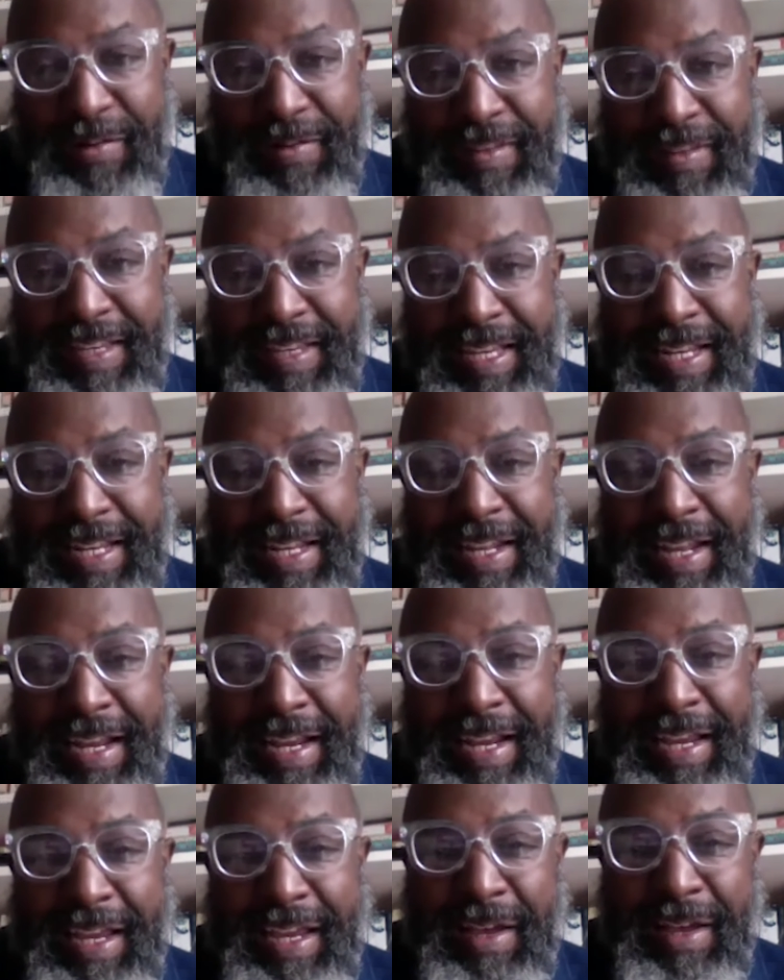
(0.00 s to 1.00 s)
It's in it
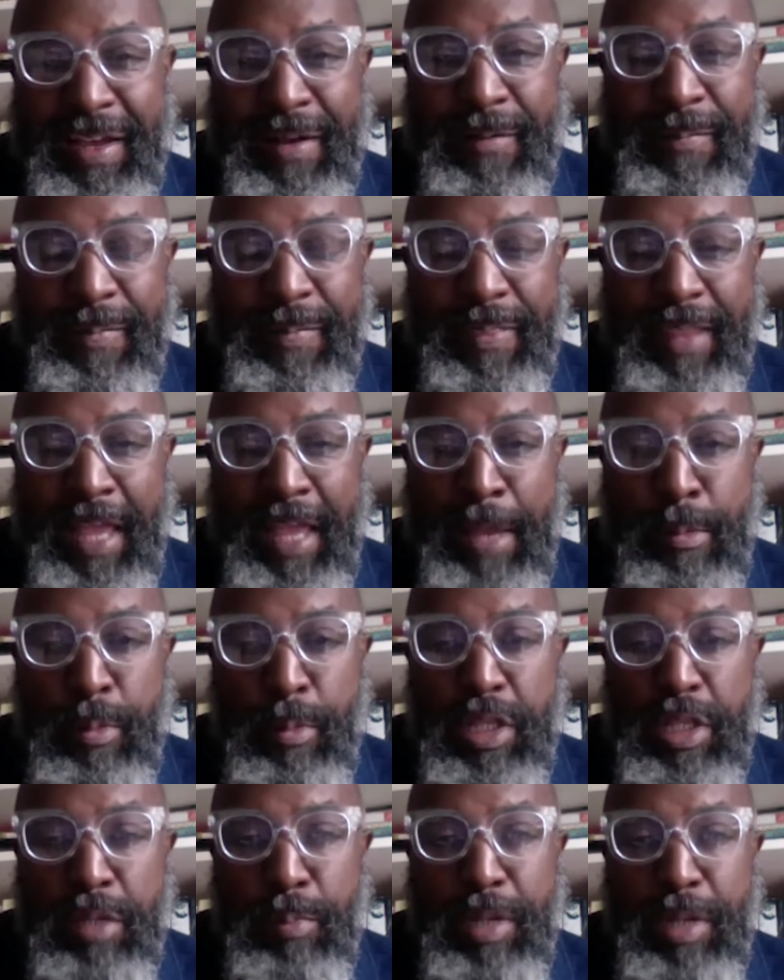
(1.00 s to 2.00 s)
like and
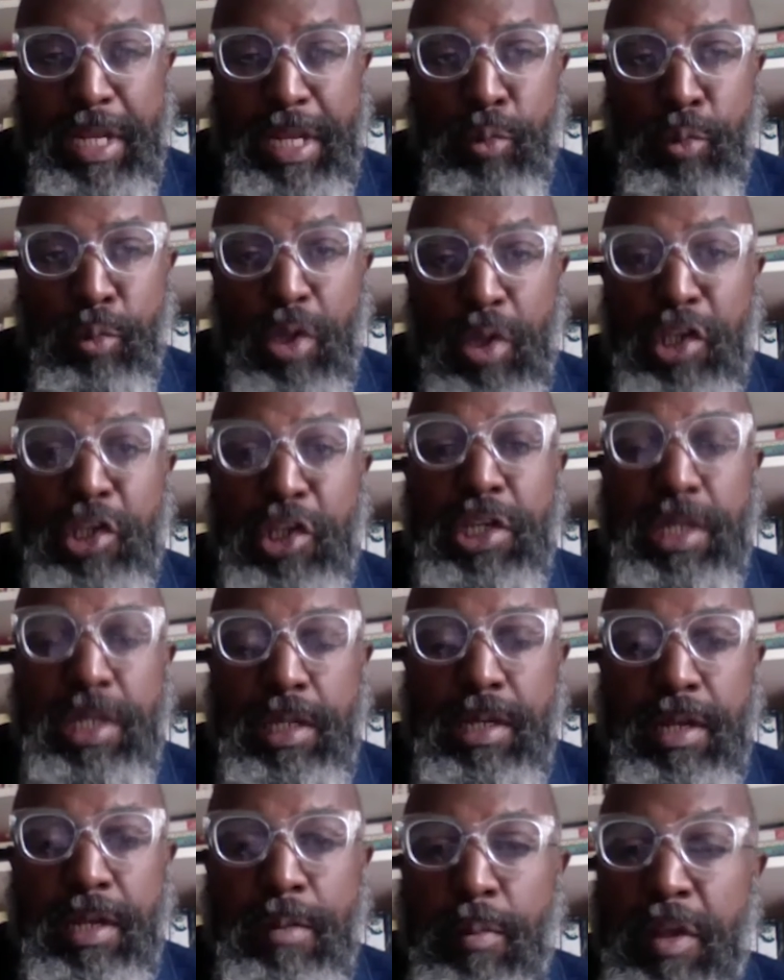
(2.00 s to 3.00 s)
but it's what she
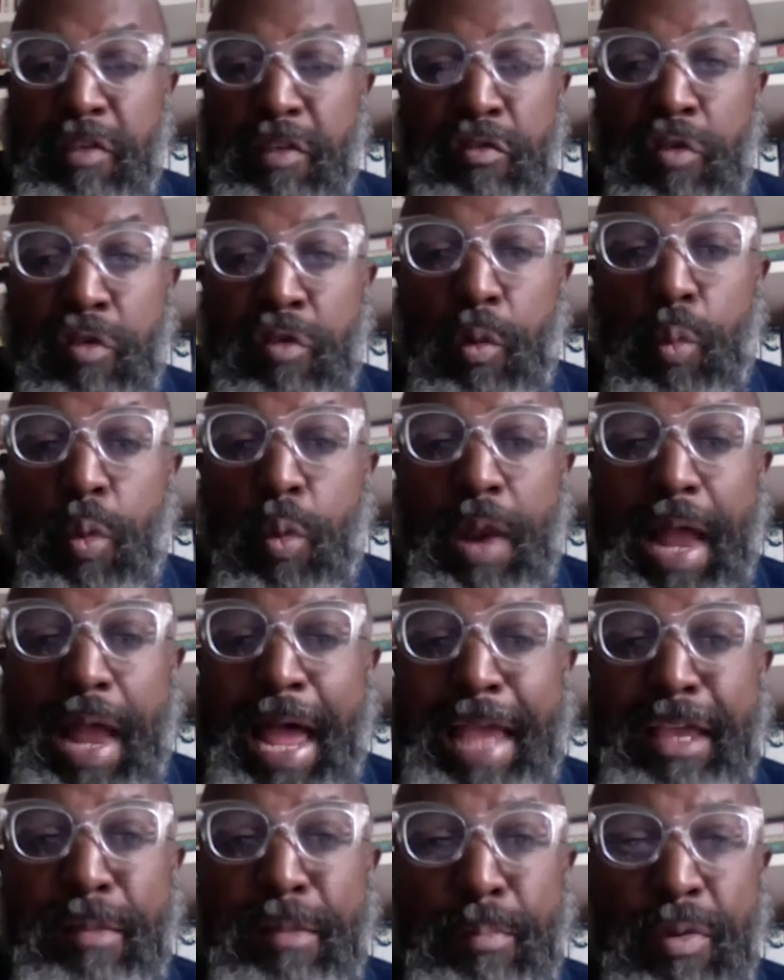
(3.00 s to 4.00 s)
needed, but it's not what I
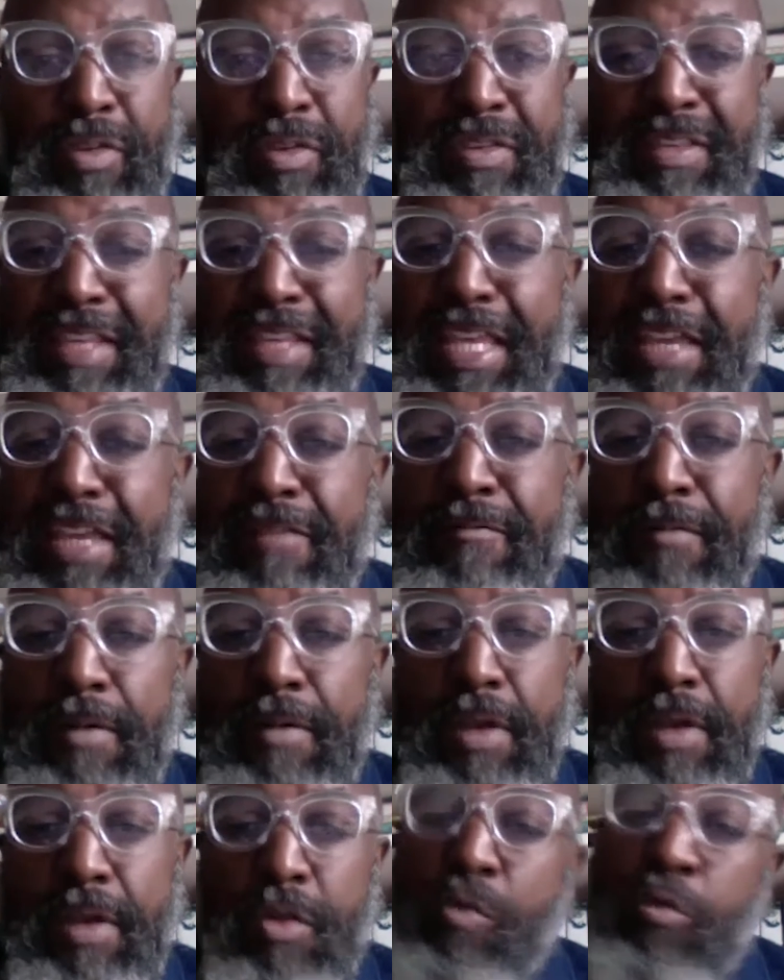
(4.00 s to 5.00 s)
could perceive
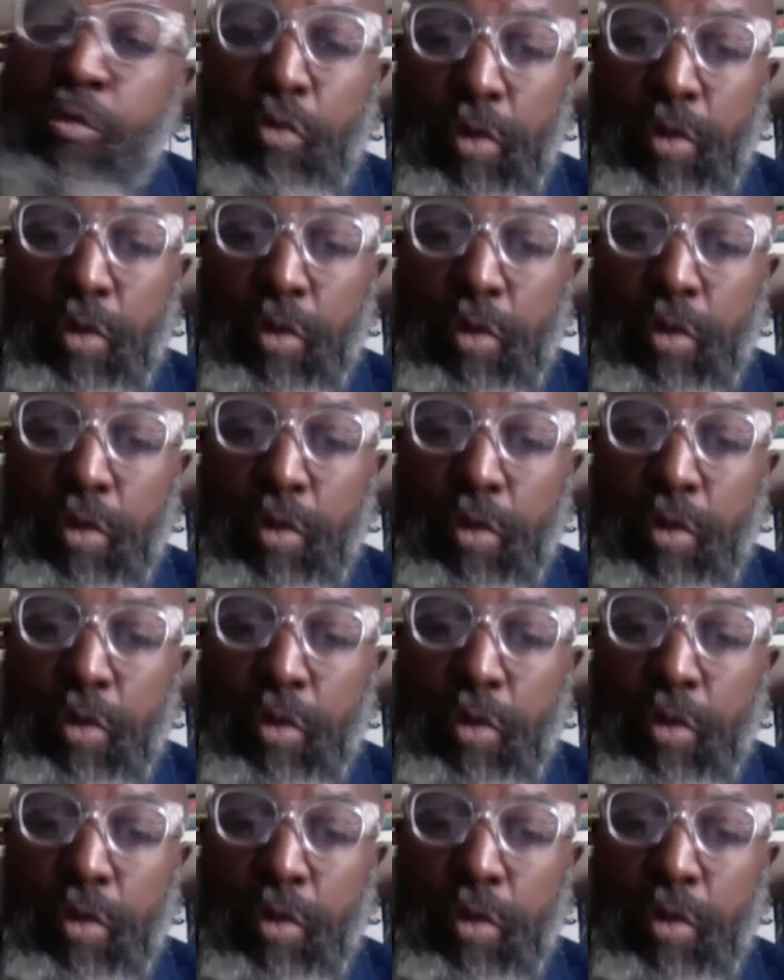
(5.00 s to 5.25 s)
growing